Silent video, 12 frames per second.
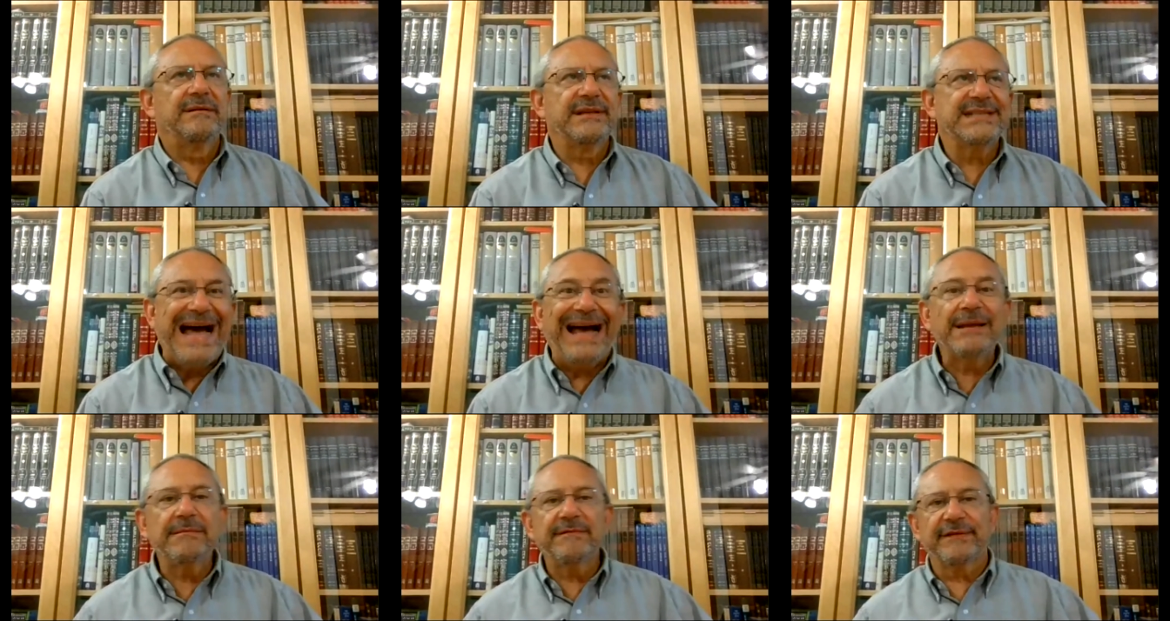the
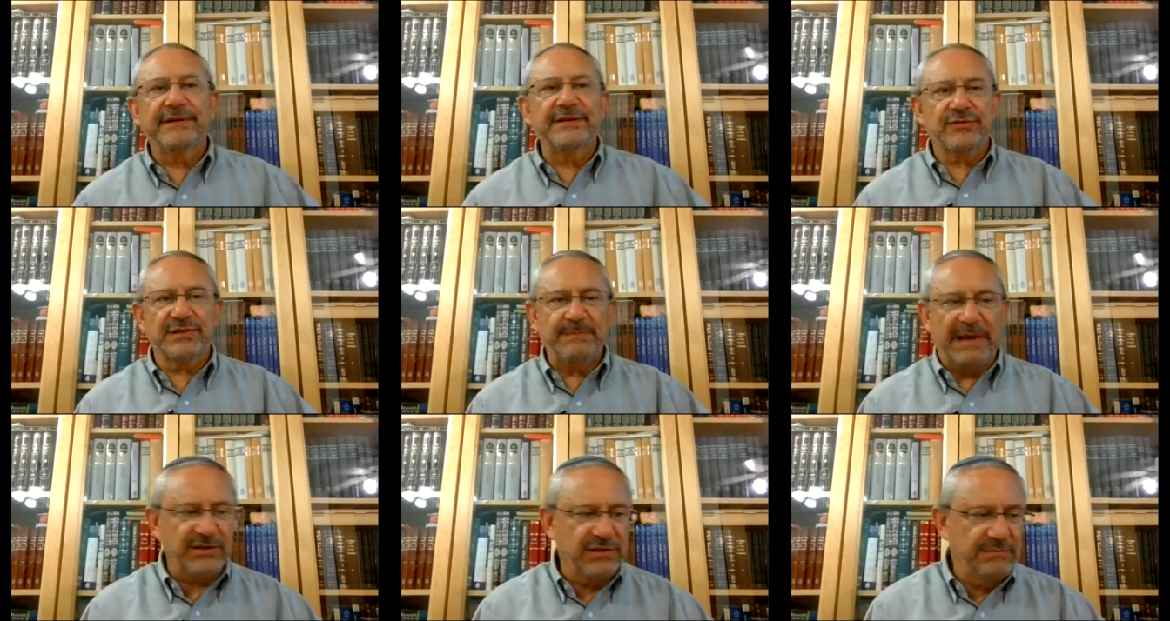time for
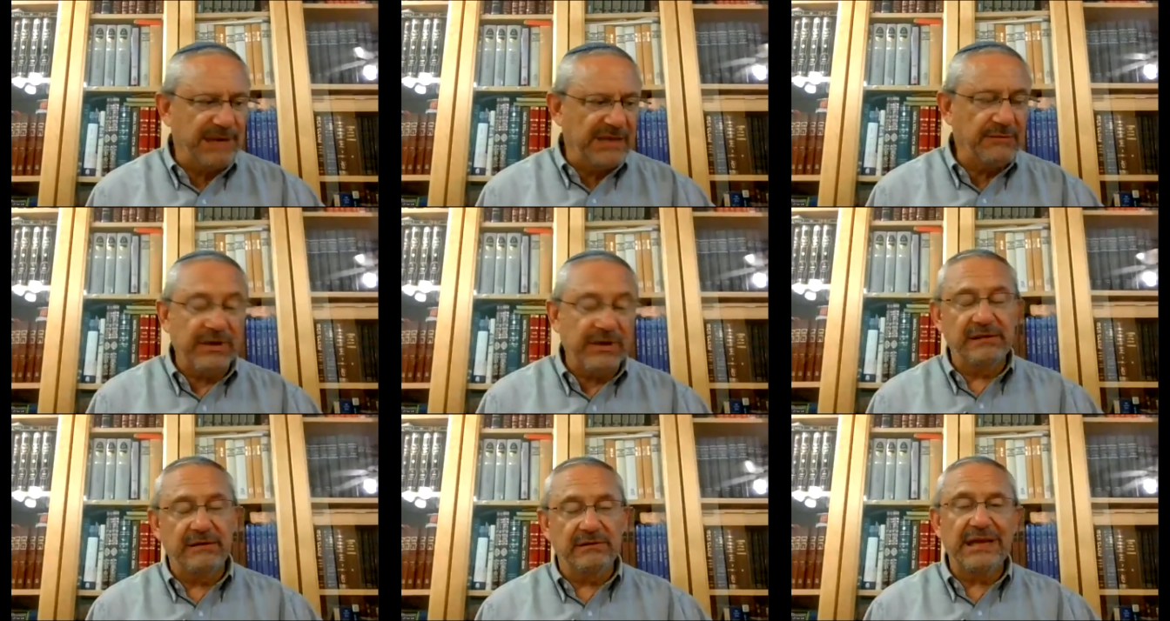introspection. By the
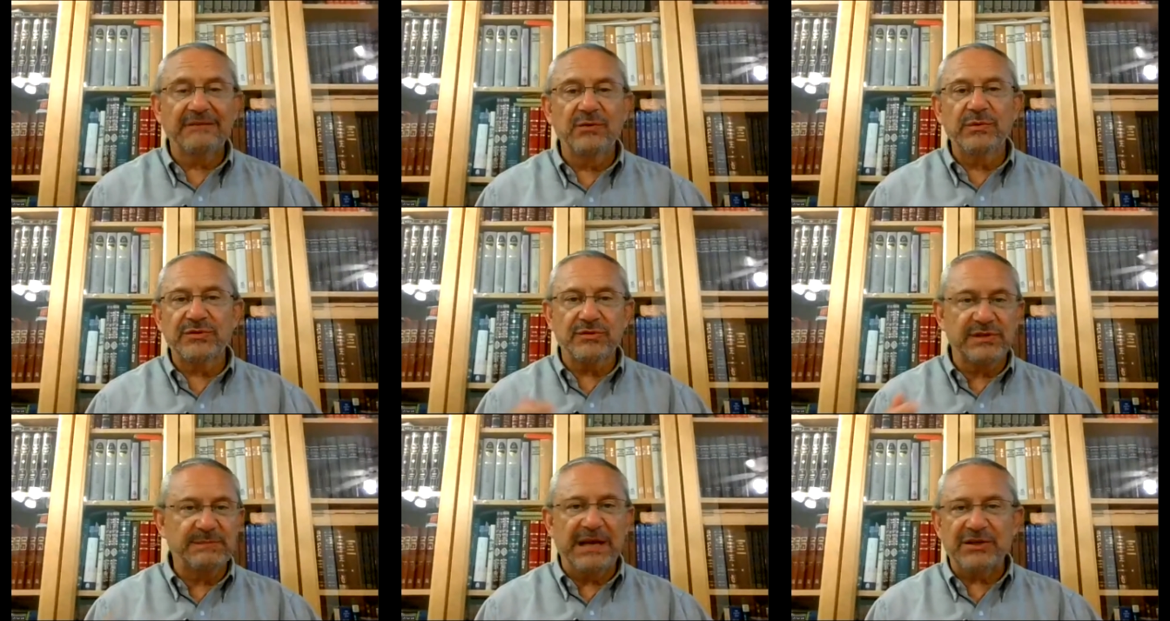way, you're allowed to do
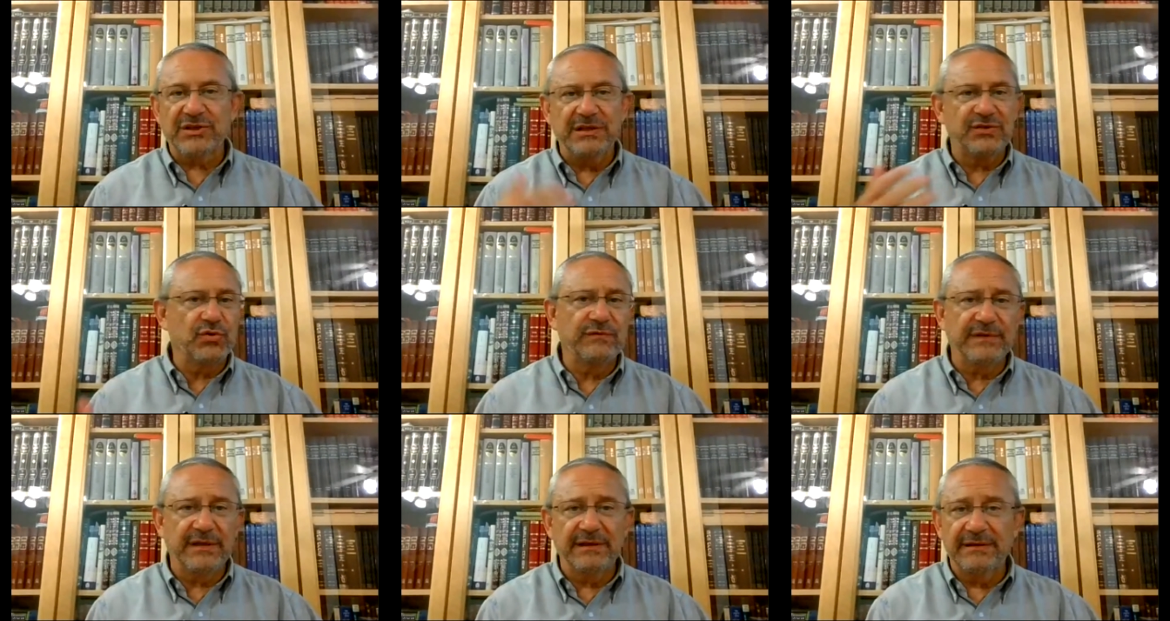introspection and
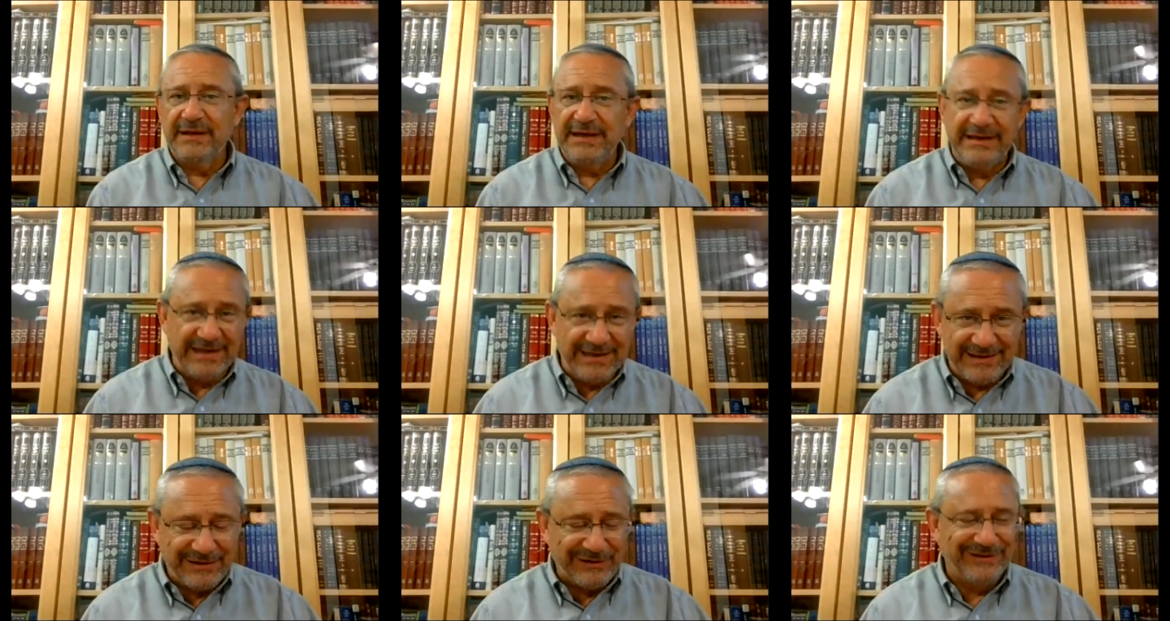tshuva any day
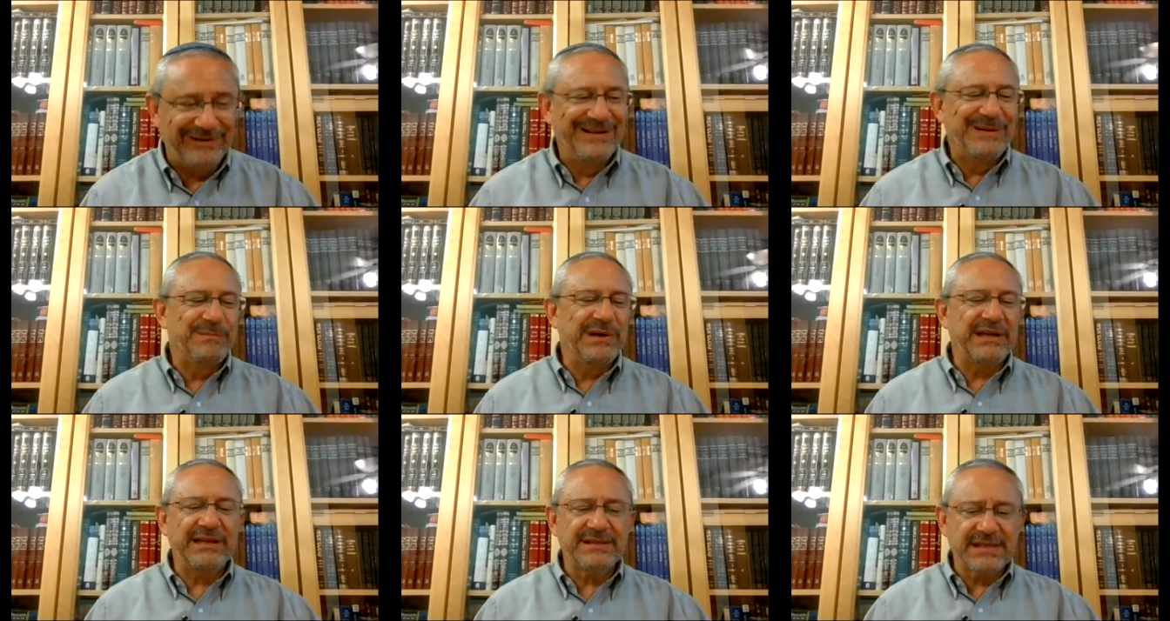of the year,
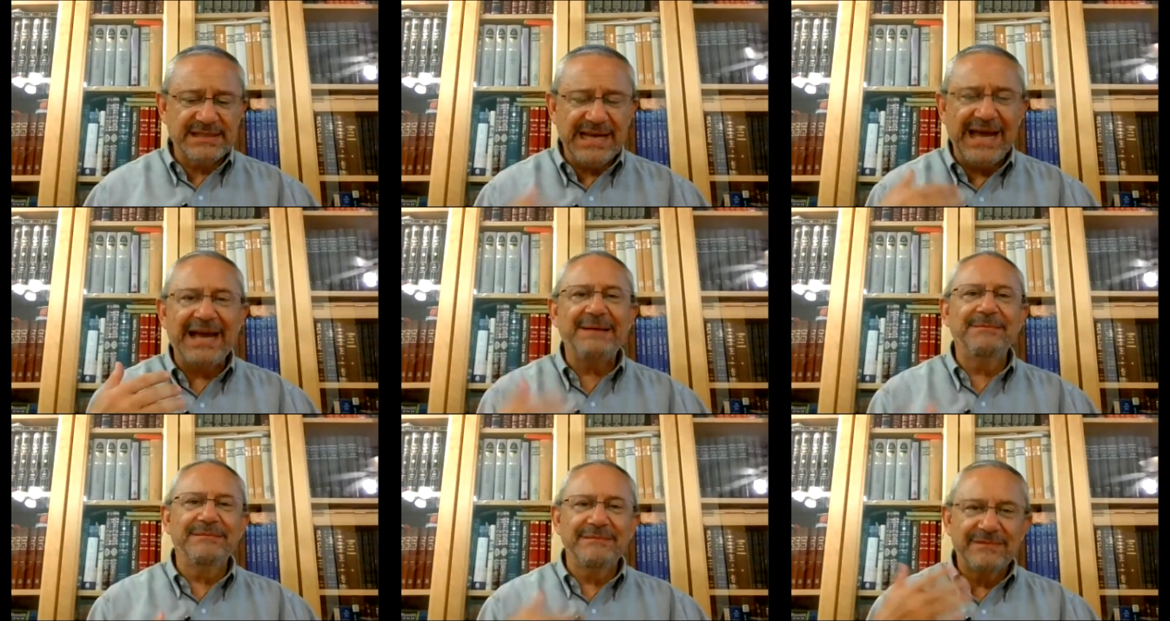but it's a
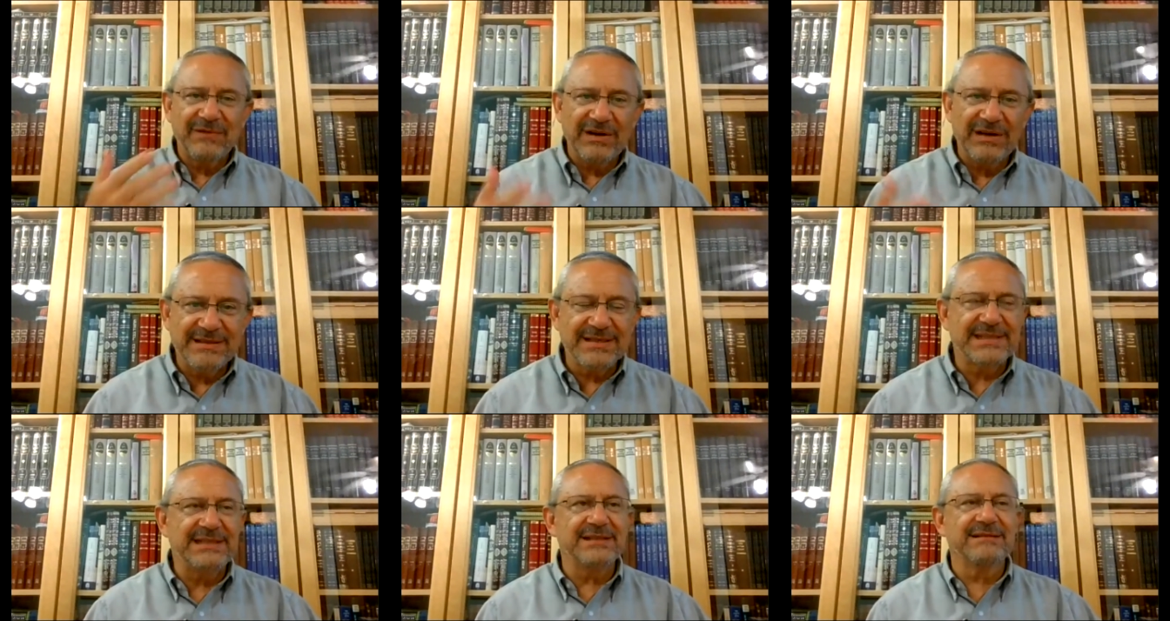time, right?
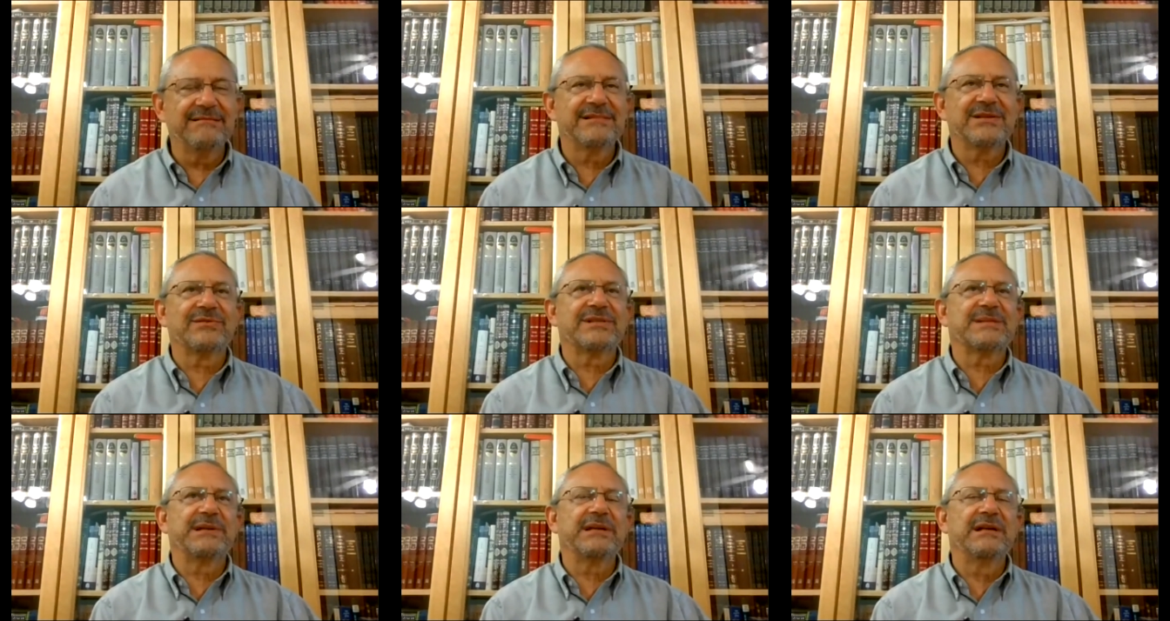The season, so
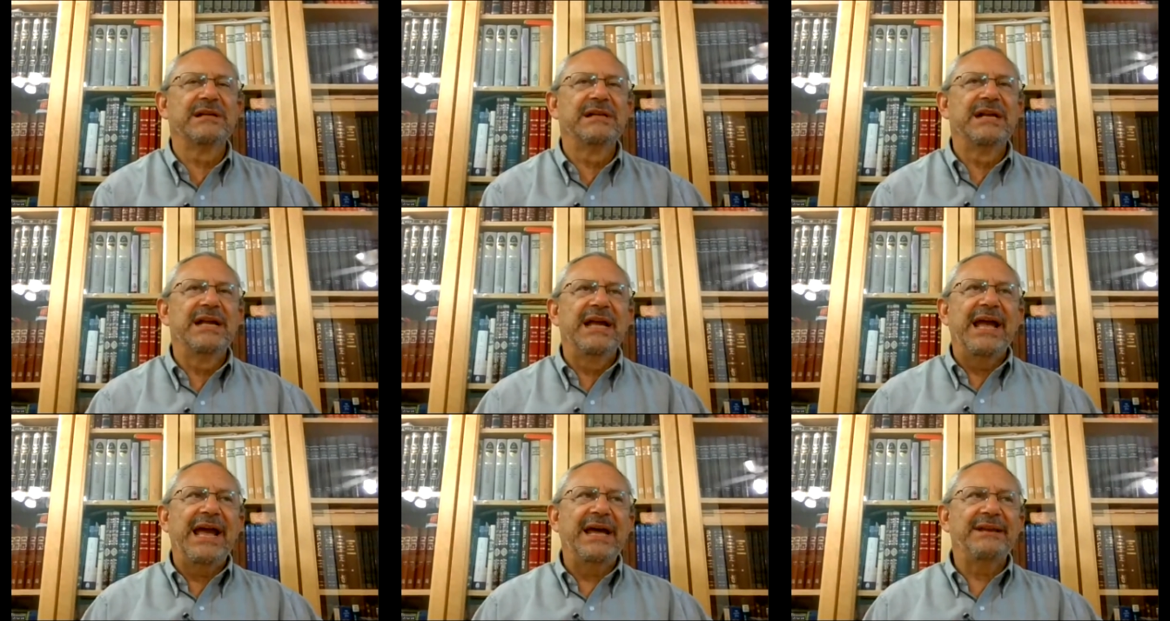to speak.
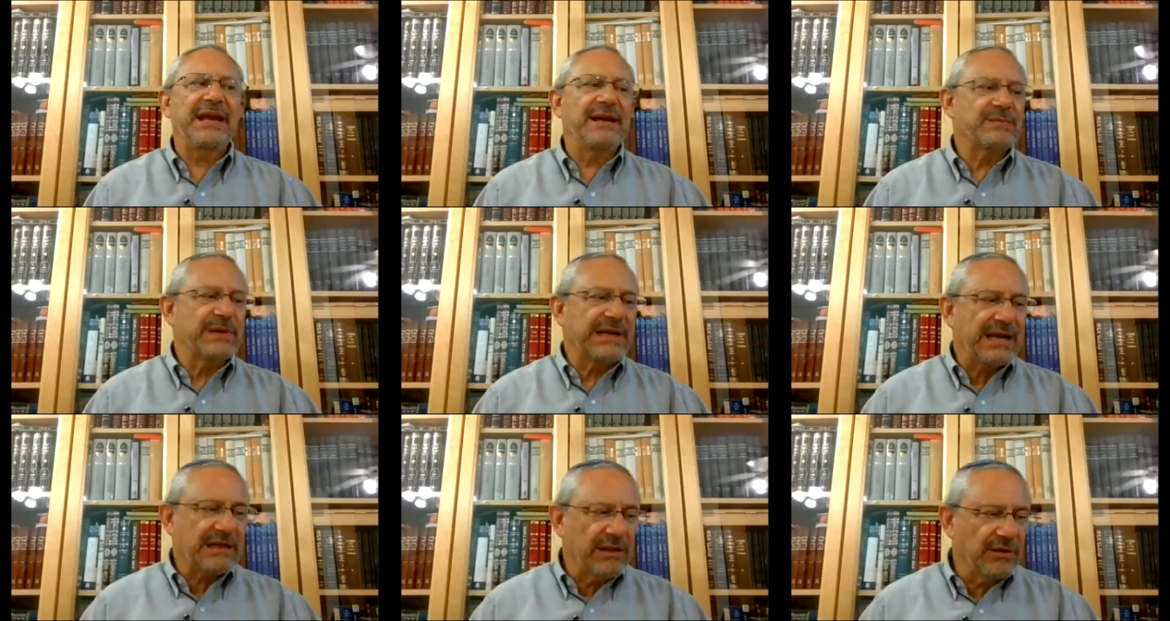And as
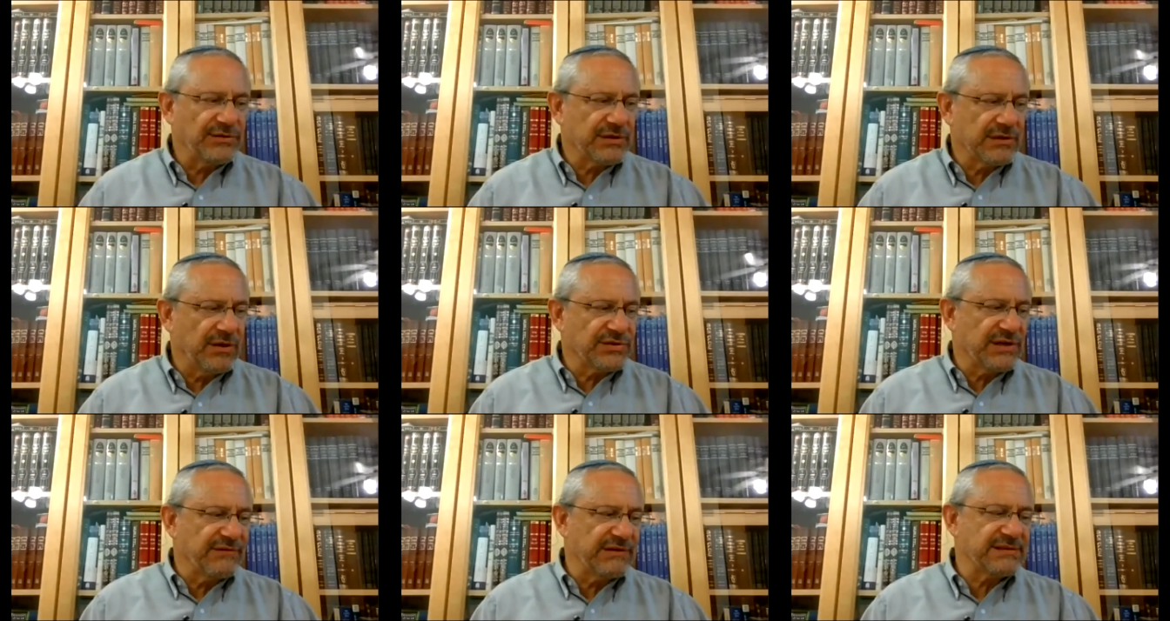we got closer and
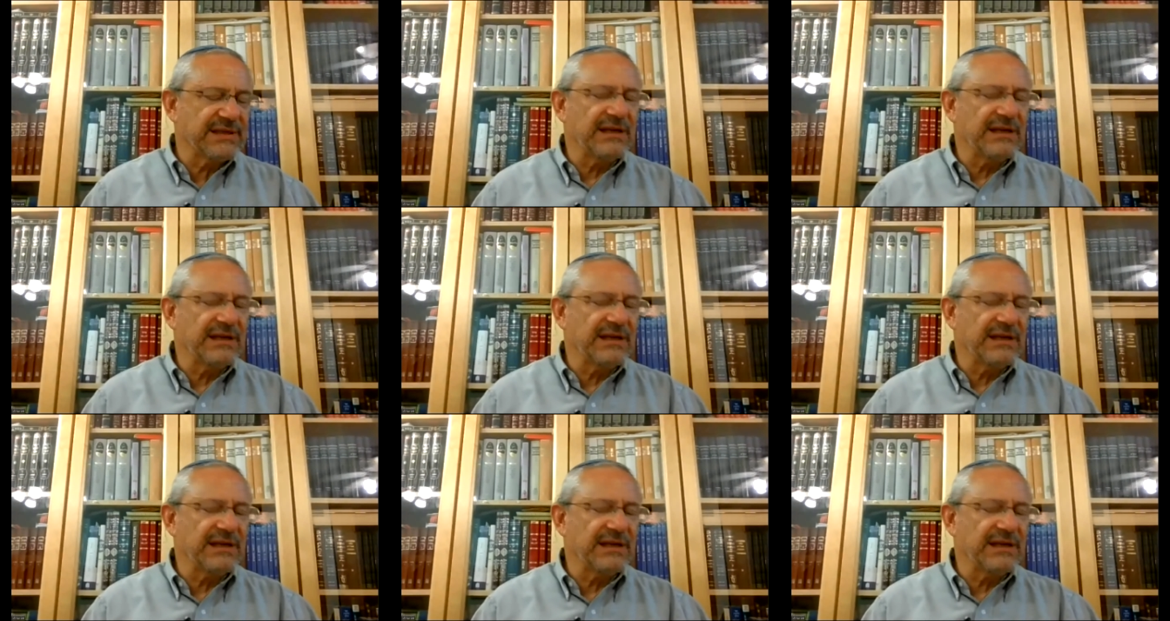closer every